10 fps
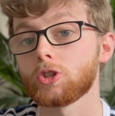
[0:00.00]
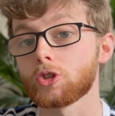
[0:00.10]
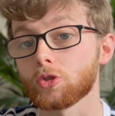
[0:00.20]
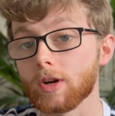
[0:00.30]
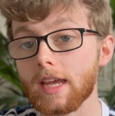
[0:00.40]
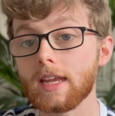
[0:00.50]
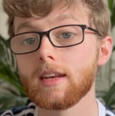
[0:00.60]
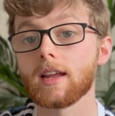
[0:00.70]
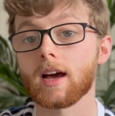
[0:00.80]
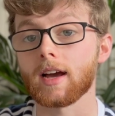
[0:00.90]

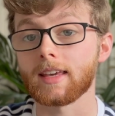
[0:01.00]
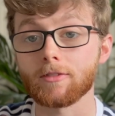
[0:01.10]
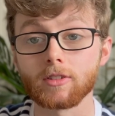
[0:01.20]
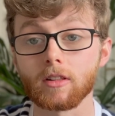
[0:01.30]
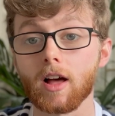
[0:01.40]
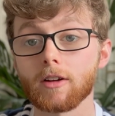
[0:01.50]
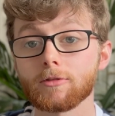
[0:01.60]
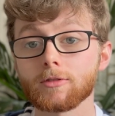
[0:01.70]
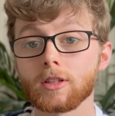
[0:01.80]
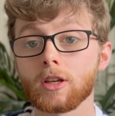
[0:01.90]
train a given
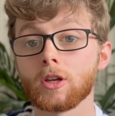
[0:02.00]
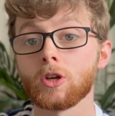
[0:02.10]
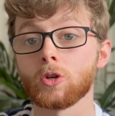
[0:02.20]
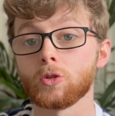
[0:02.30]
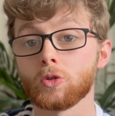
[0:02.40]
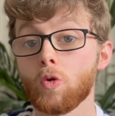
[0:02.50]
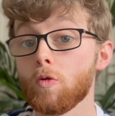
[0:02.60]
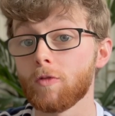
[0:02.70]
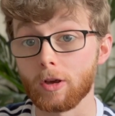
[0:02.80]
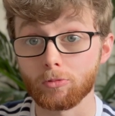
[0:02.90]
lift to
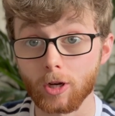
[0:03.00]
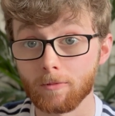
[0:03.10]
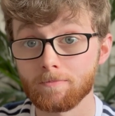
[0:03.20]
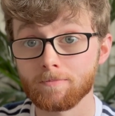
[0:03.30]
failure.